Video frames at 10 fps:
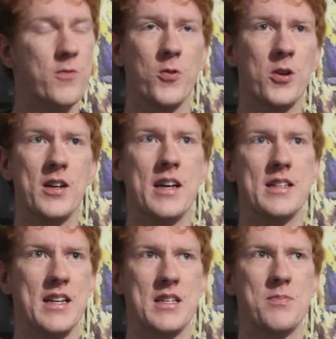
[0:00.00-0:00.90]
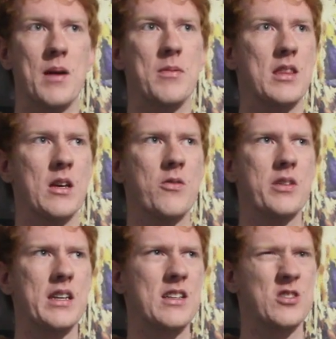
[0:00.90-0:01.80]
Fortnite is maybe the
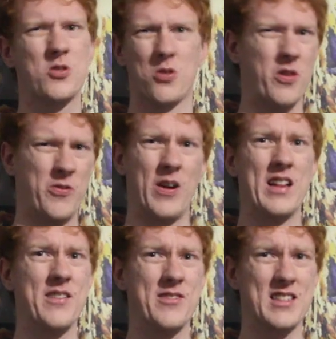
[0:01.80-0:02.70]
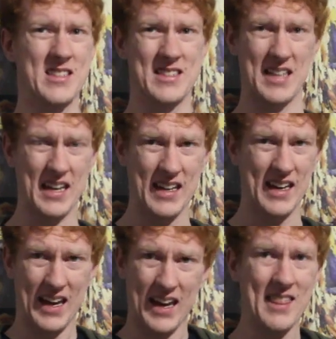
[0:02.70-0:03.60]
only sort of relevant
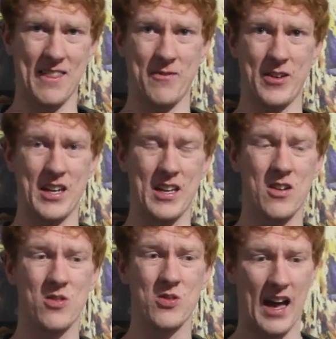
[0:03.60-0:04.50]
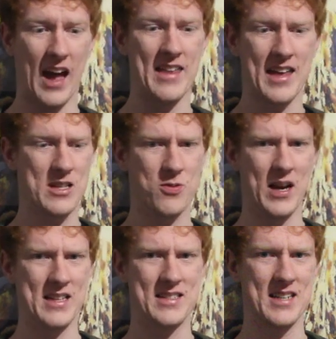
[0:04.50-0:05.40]
thing in the video. And that's
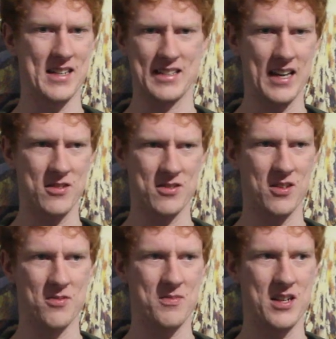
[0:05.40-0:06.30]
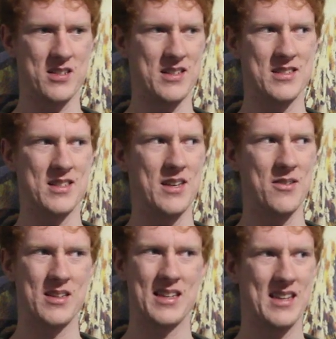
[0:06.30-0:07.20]
why it sticks out so much. It's the
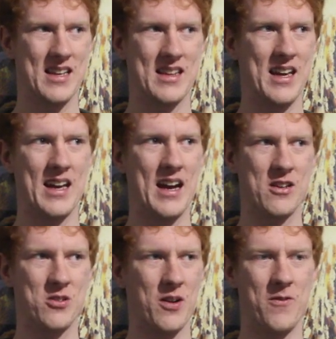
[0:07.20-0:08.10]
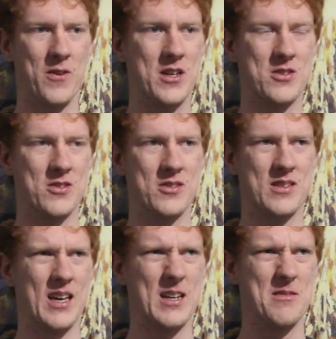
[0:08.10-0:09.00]
only thing they actually featured
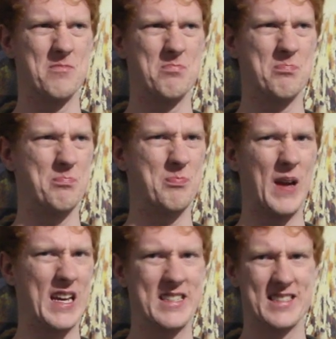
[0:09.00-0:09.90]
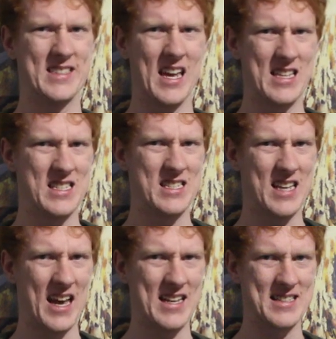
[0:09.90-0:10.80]
that makes sense
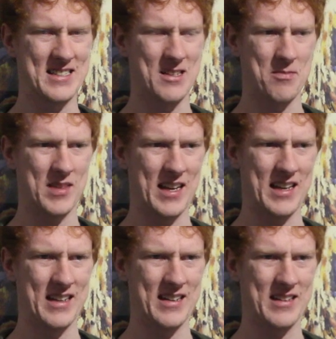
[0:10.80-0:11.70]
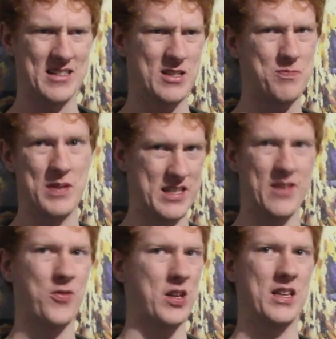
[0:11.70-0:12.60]
as something
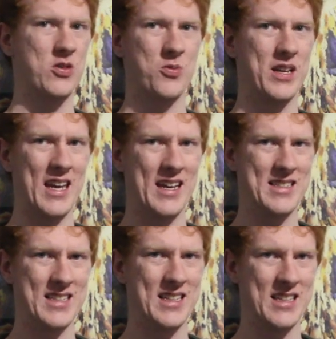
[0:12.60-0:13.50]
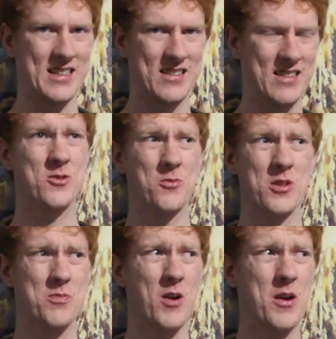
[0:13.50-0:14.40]
specifically 2018. The
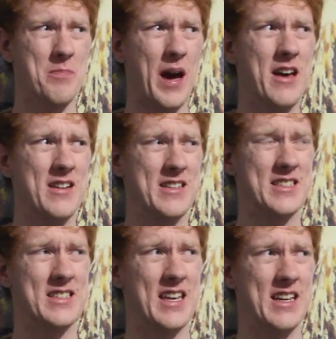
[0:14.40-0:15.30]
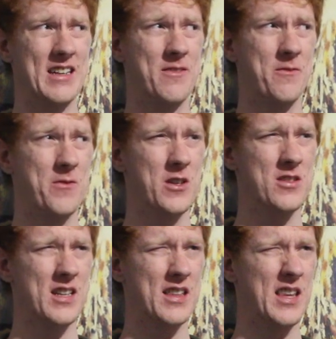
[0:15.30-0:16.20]
worst part about it is that it
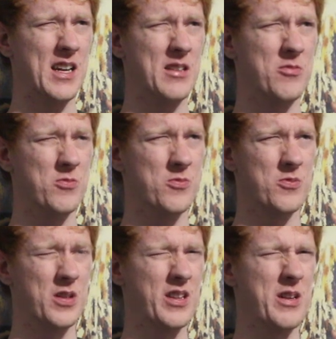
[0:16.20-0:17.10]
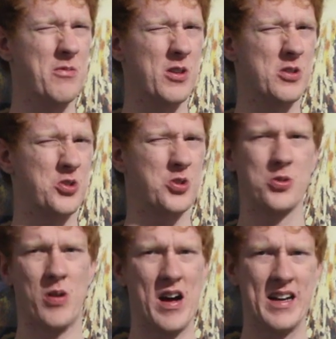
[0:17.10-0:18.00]
feels like they really were
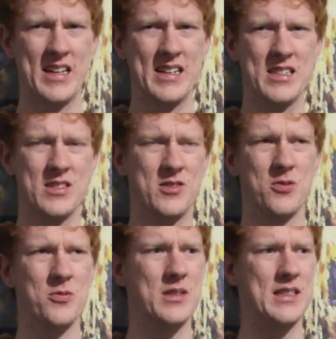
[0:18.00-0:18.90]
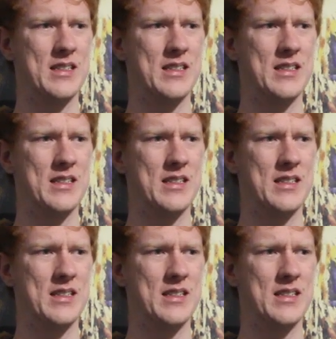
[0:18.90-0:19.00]
trying to